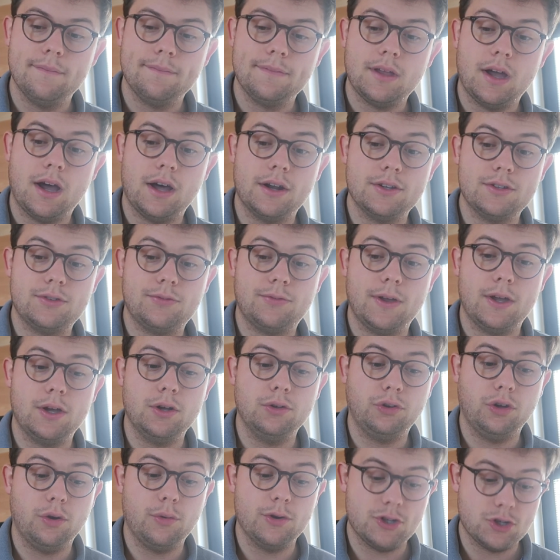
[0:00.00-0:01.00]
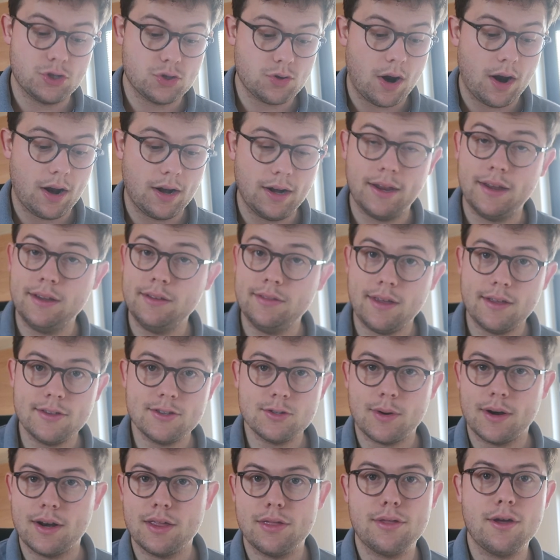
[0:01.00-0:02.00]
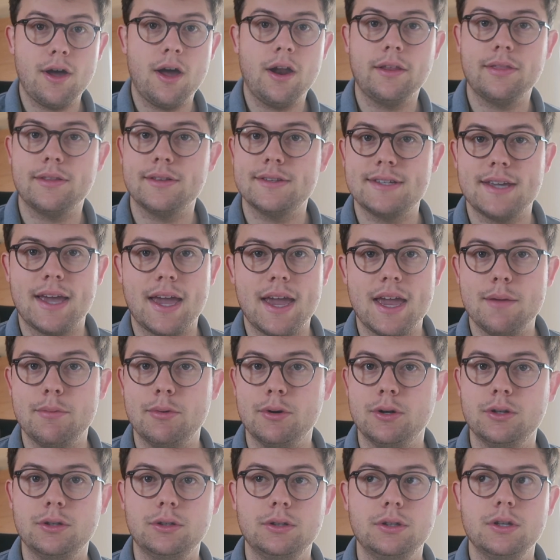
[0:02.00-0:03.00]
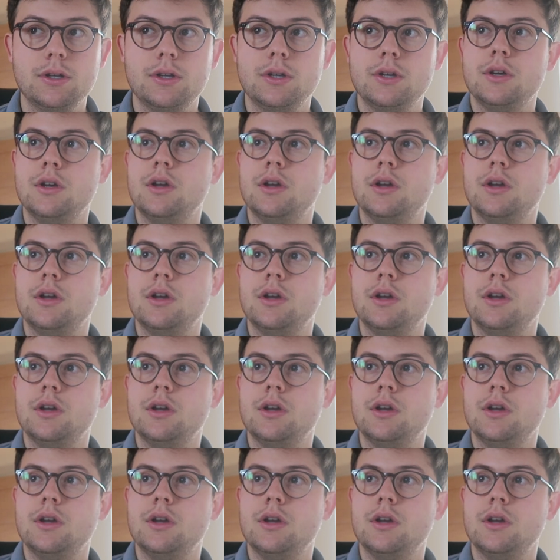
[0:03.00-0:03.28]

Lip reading: Huddersfield, who are struggling. They're 23rd in the table.